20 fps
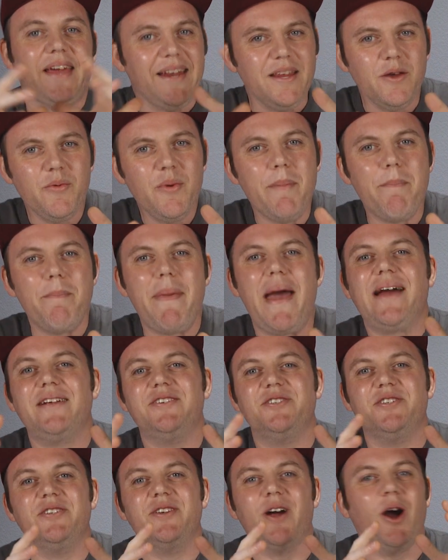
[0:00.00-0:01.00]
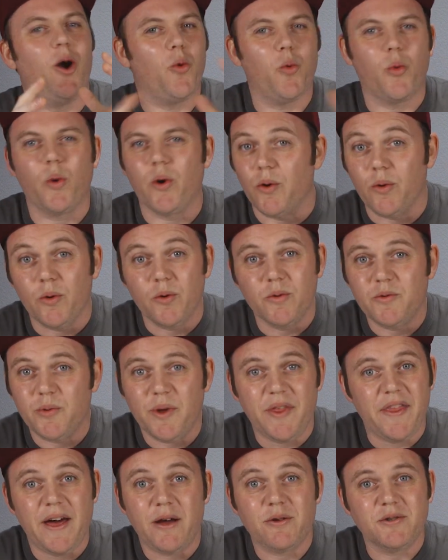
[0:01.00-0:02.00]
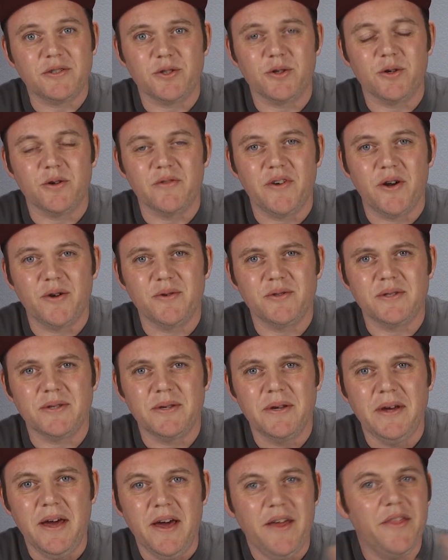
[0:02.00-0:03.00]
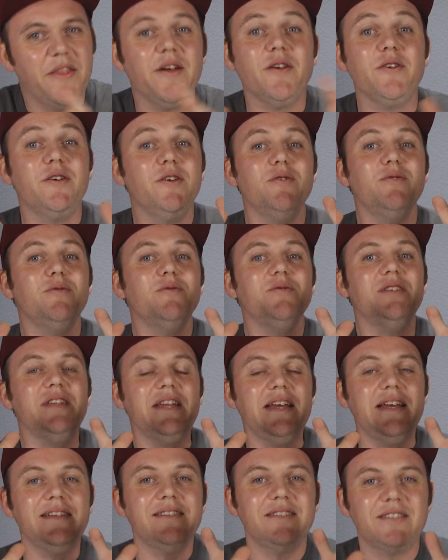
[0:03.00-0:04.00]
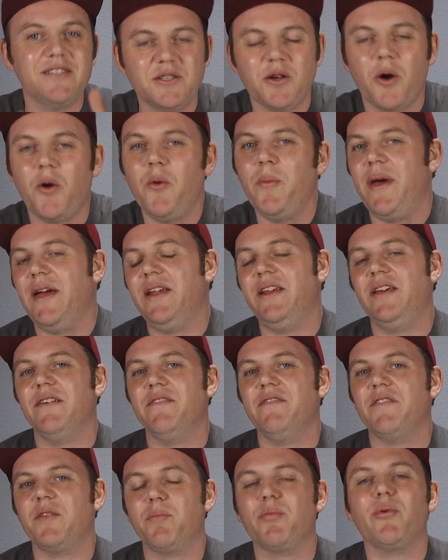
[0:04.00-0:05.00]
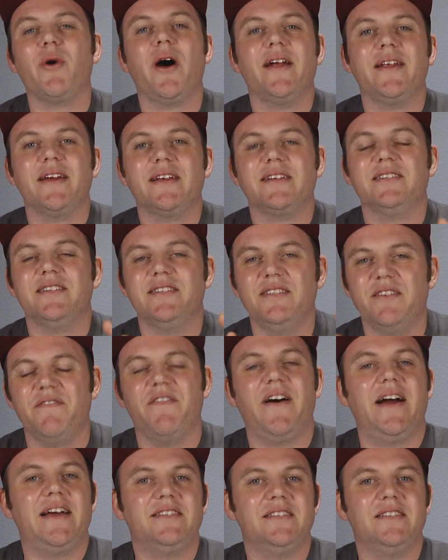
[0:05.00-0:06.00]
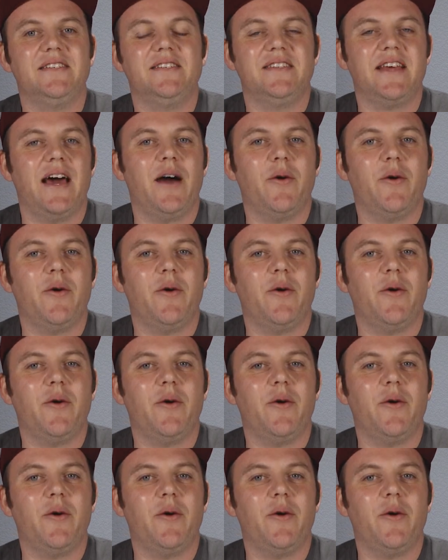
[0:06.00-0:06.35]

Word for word: Can you imagine a world without servos? They're used in so many of the products and devices